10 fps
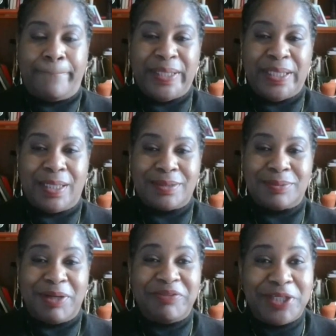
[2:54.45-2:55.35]

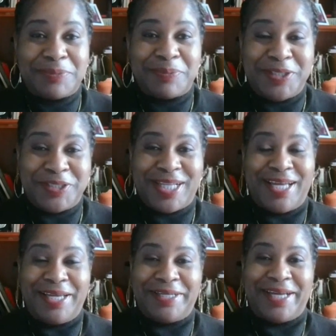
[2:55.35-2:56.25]
because my first major
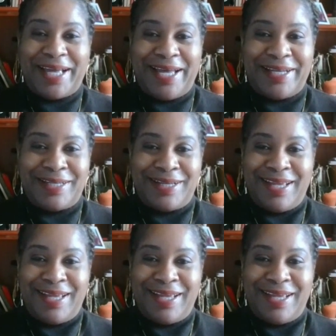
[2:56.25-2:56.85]
client I got